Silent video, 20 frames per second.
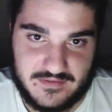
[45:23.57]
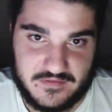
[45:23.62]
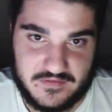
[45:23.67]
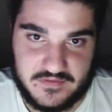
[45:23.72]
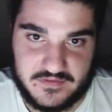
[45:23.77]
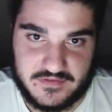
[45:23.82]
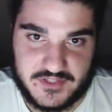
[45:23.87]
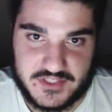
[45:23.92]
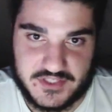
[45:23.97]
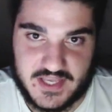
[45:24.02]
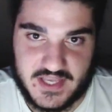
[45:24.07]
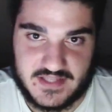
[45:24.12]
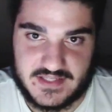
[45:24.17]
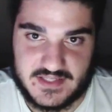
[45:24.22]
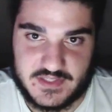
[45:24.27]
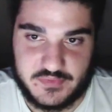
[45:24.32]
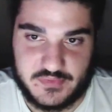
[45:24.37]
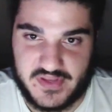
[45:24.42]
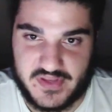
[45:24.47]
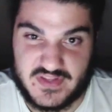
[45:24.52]
just gets
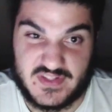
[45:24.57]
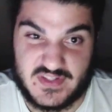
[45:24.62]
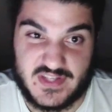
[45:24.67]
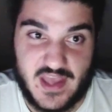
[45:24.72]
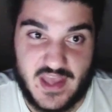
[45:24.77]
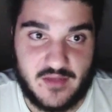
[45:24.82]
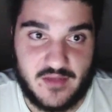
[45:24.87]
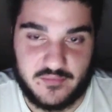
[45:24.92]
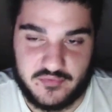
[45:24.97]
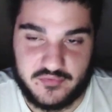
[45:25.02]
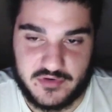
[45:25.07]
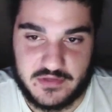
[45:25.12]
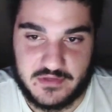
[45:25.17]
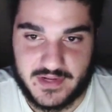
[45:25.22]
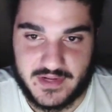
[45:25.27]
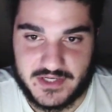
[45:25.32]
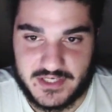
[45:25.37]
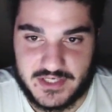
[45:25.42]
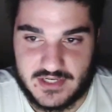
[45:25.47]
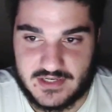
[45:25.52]
his players down pretty
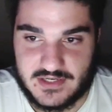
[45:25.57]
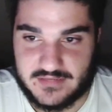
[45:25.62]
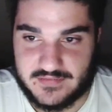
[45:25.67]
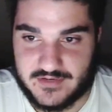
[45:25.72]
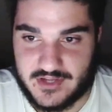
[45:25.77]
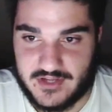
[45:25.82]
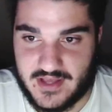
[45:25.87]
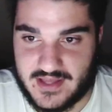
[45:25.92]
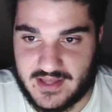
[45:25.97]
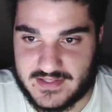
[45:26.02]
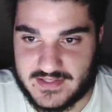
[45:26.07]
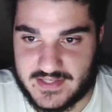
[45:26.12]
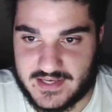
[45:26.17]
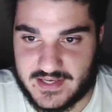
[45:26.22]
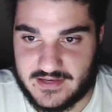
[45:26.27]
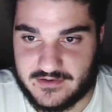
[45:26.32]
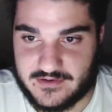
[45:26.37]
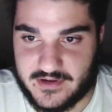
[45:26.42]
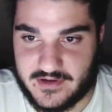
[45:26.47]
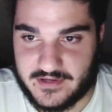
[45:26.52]
much. I don't even know how to
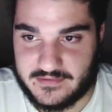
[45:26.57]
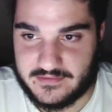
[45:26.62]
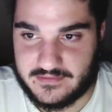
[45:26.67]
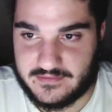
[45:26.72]
say it right.